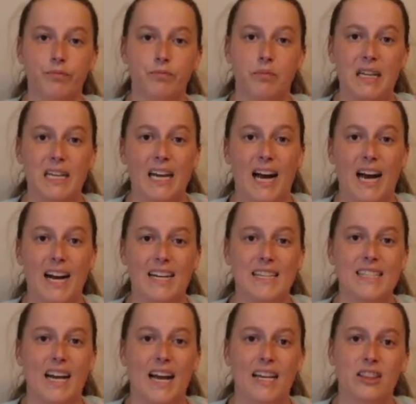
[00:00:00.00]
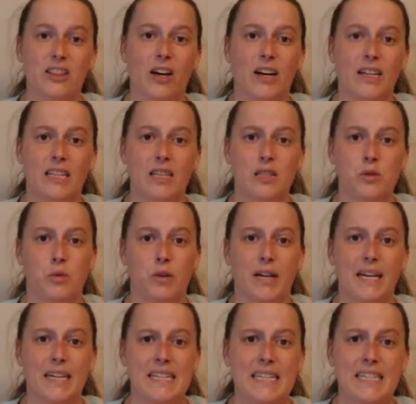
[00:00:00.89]
because I thought that's
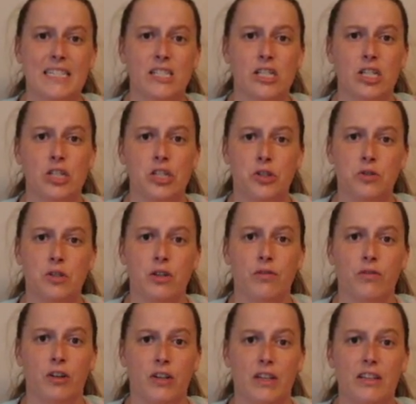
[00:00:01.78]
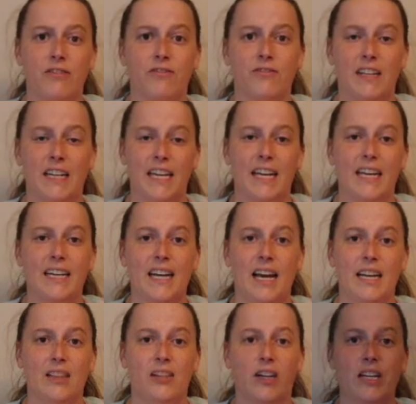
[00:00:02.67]
what I needed to do to really fit in.
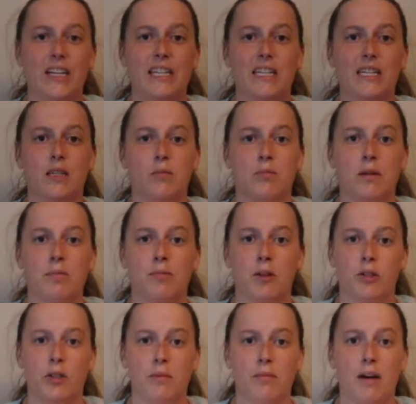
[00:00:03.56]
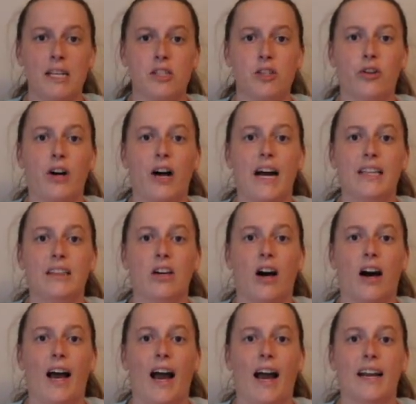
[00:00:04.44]
I thought I needed to be building muscle. I
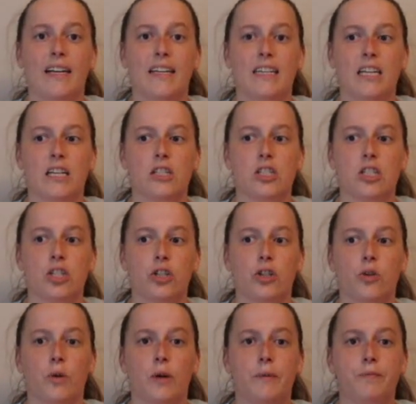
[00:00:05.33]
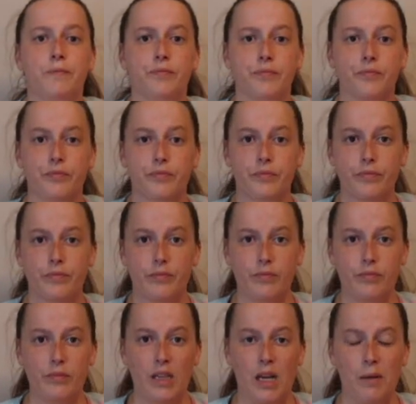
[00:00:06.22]
thought I needed to
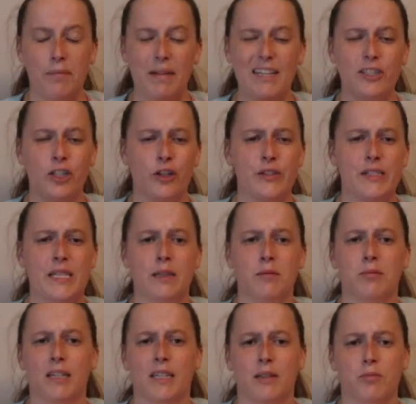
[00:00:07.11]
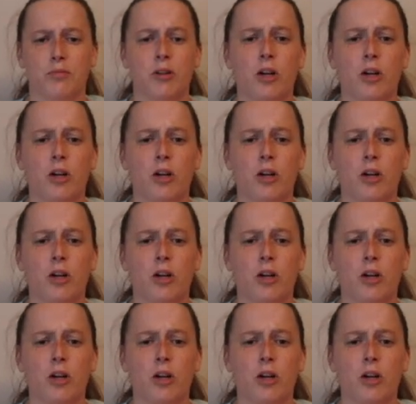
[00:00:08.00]
make sure I was eating plenty of